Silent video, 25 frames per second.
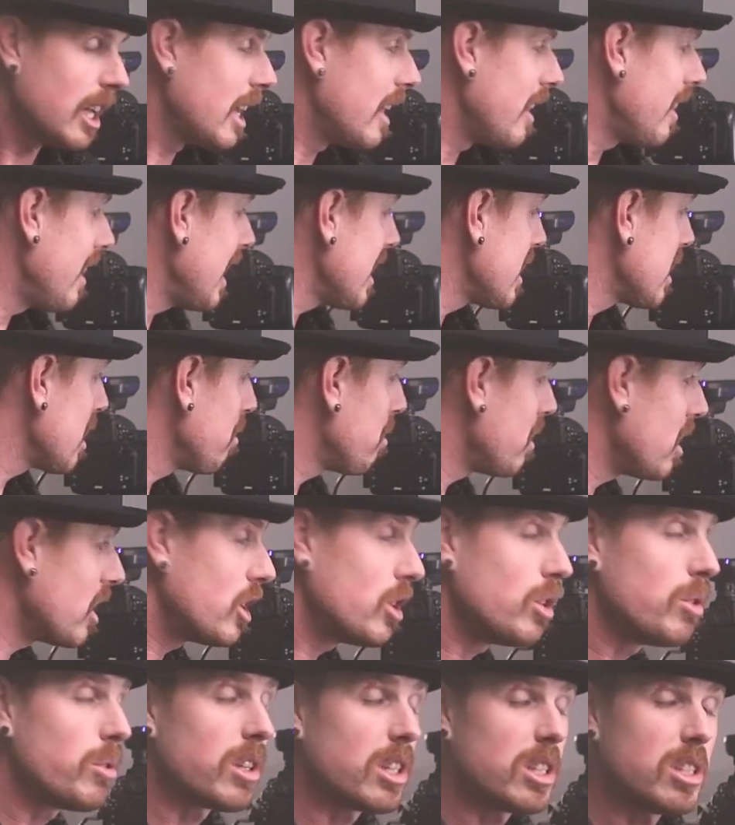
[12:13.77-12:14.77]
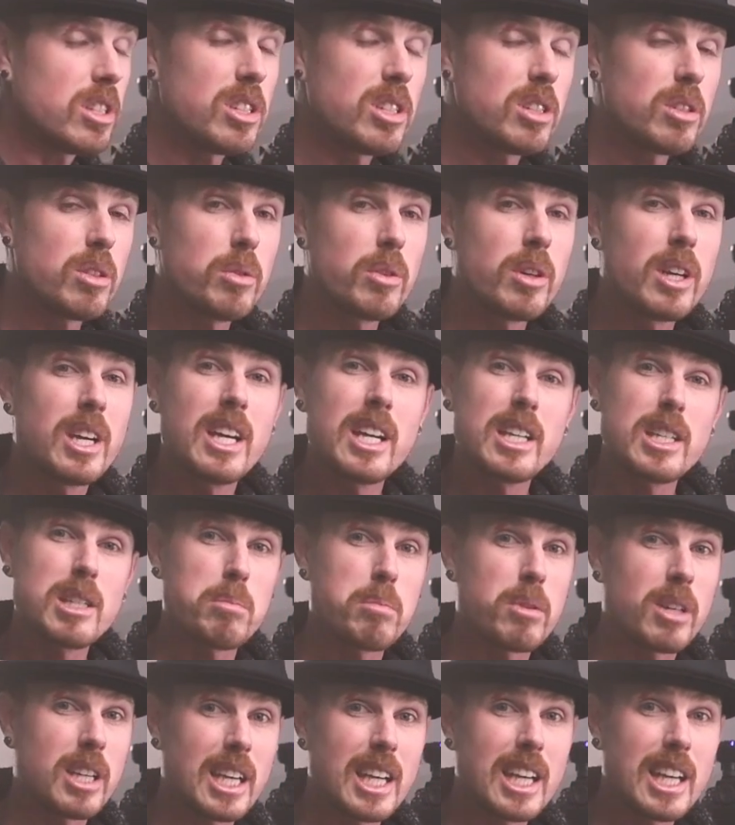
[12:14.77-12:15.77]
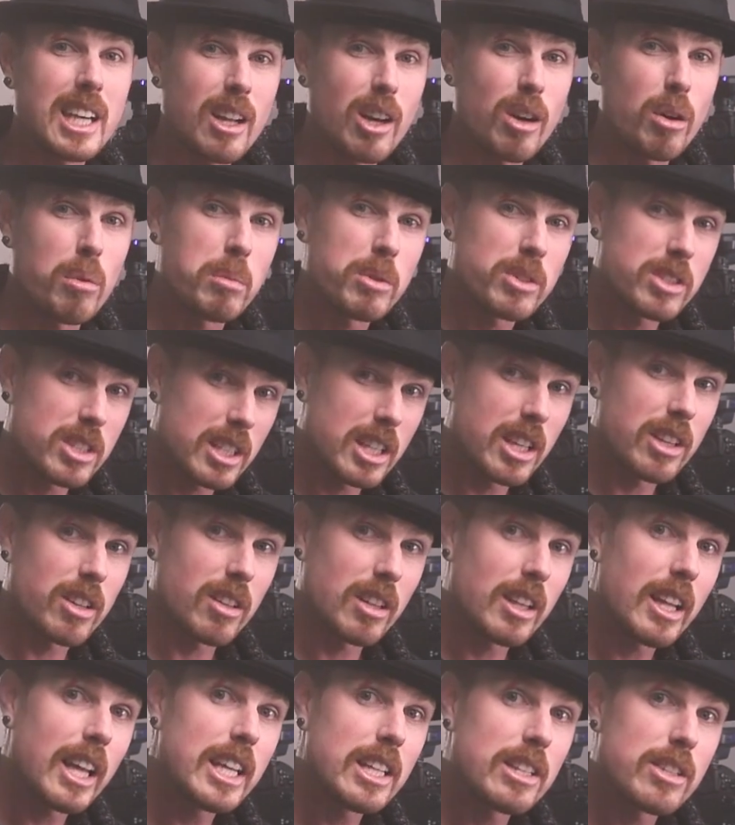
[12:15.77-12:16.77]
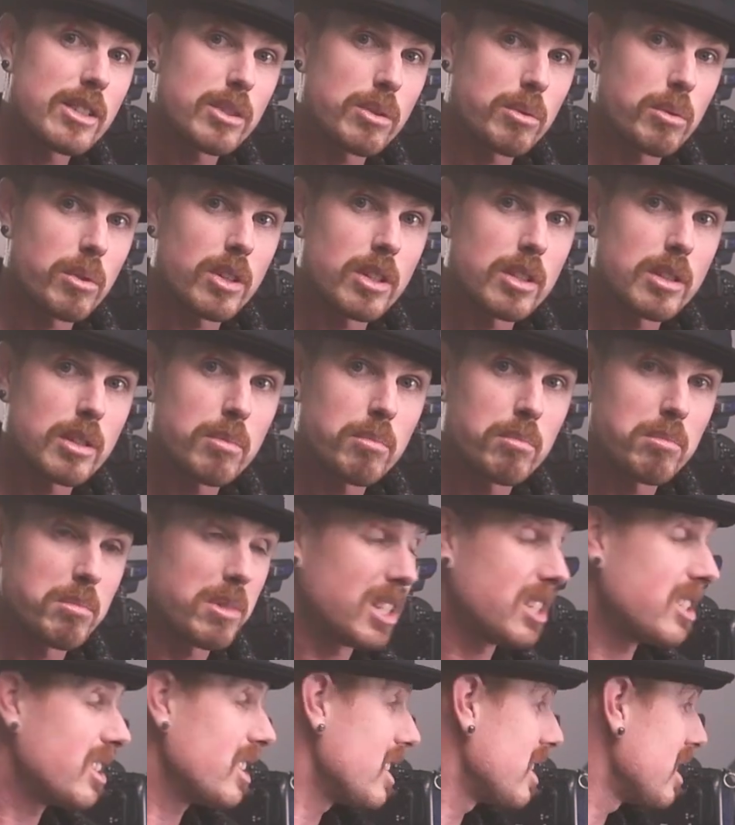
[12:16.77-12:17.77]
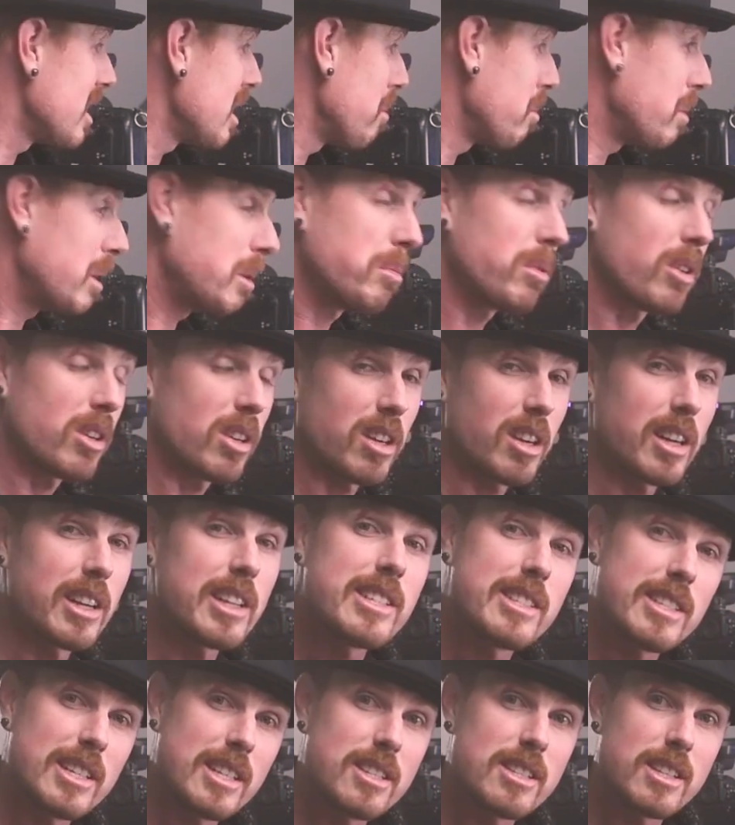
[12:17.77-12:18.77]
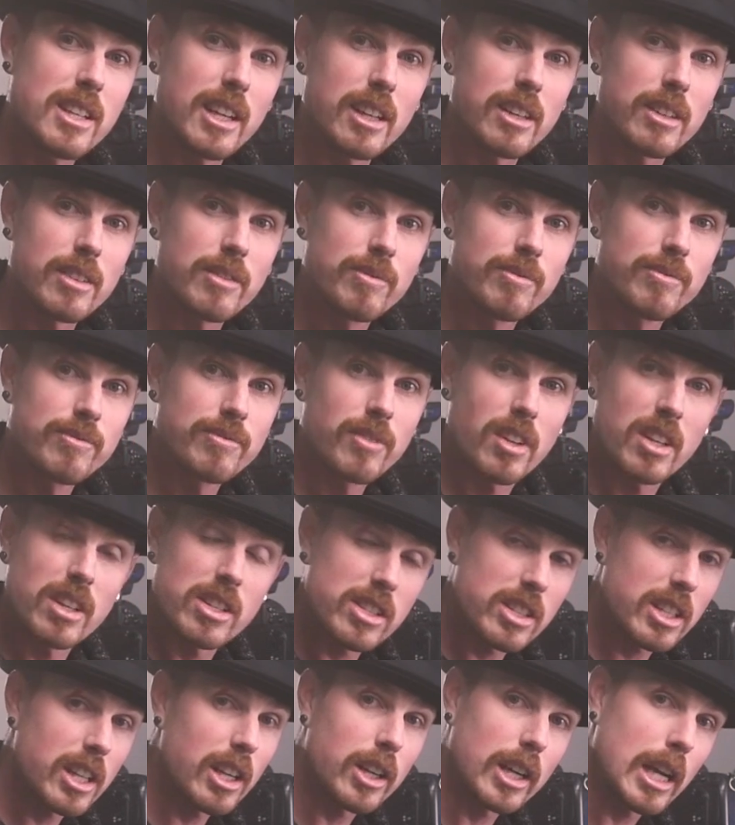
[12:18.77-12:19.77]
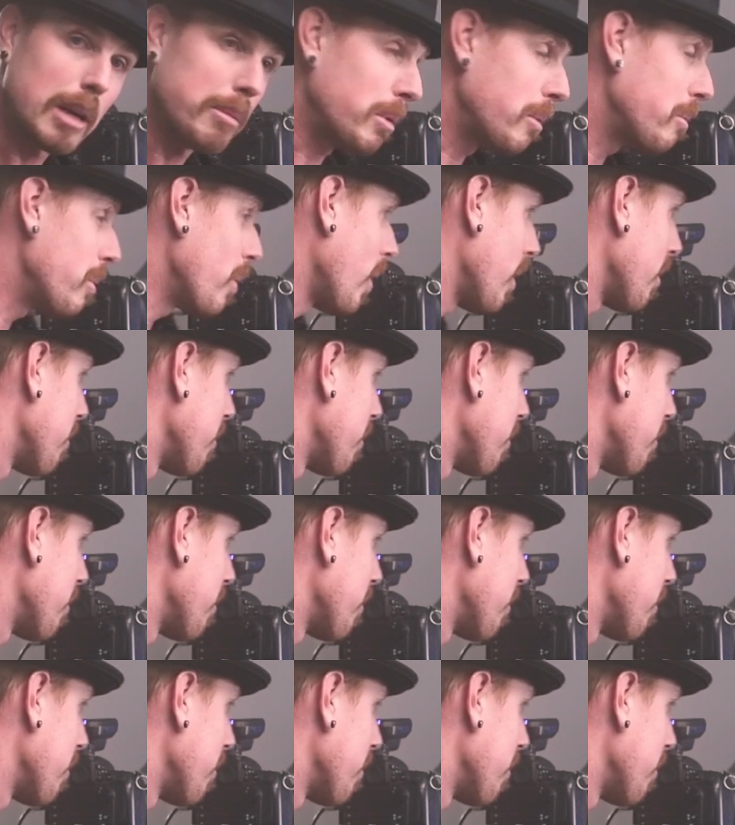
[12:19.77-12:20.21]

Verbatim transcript: And that's something you can do to bring in almost another light source, but just simply put it on a C-stand. So let's get a couple more.